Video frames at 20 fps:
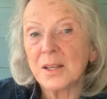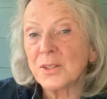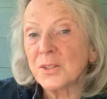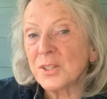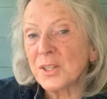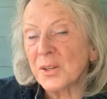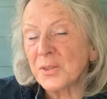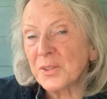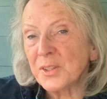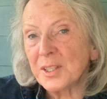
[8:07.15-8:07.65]

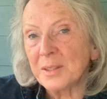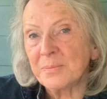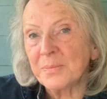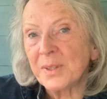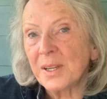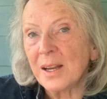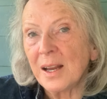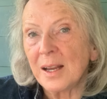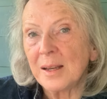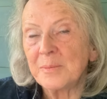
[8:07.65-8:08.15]
So
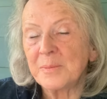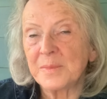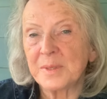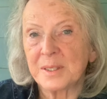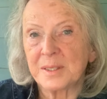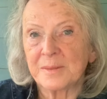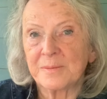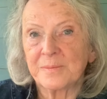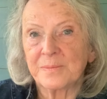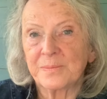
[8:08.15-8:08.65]

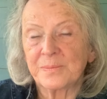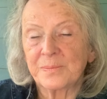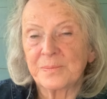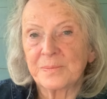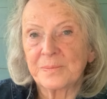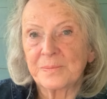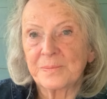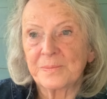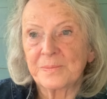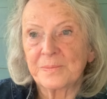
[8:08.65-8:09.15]
sometimes
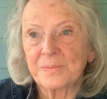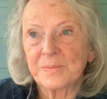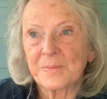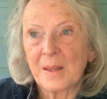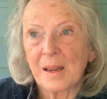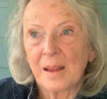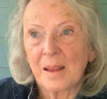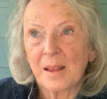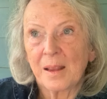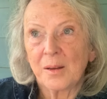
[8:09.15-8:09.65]

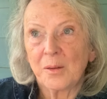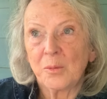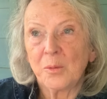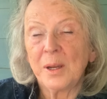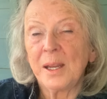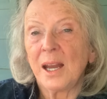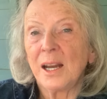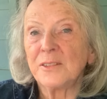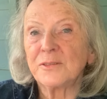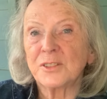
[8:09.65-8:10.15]

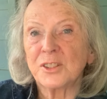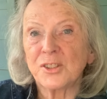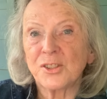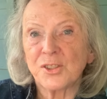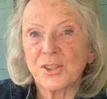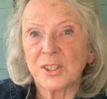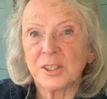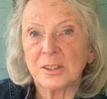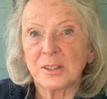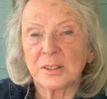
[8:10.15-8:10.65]
we have to
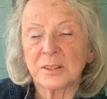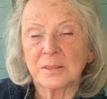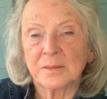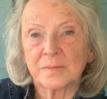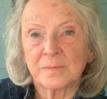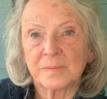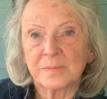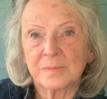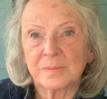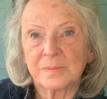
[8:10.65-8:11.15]
struggle.
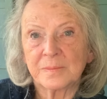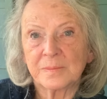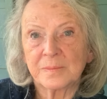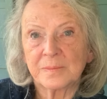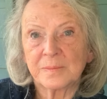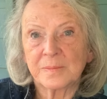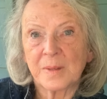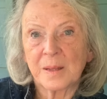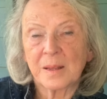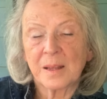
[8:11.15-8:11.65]

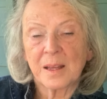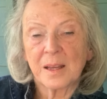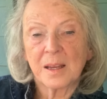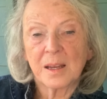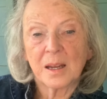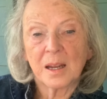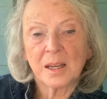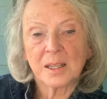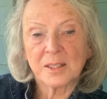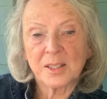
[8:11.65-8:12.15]

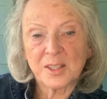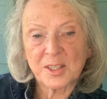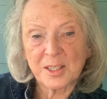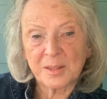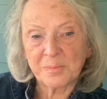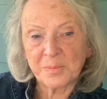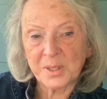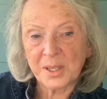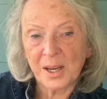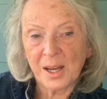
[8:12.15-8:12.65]
And
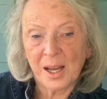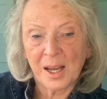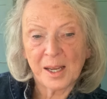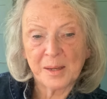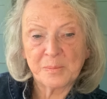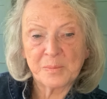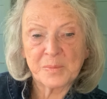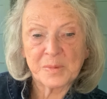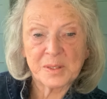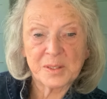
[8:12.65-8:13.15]

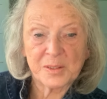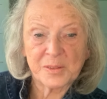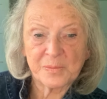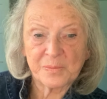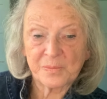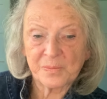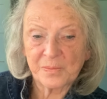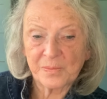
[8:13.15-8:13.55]
sometimes,